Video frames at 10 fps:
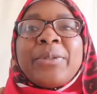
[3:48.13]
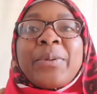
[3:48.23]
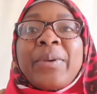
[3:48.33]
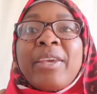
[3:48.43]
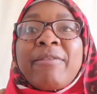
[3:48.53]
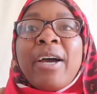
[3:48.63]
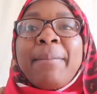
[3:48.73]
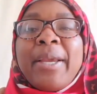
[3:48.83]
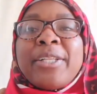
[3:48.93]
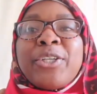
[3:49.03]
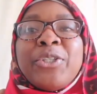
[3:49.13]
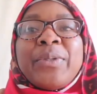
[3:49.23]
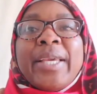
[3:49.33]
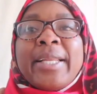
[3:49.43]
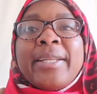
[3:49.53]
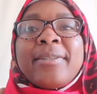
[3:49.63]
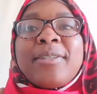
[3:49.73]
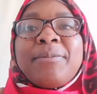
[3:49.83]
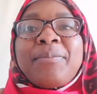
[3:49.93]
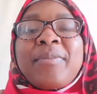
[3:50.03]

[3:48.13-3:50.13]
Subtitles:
you don't give up until you get it,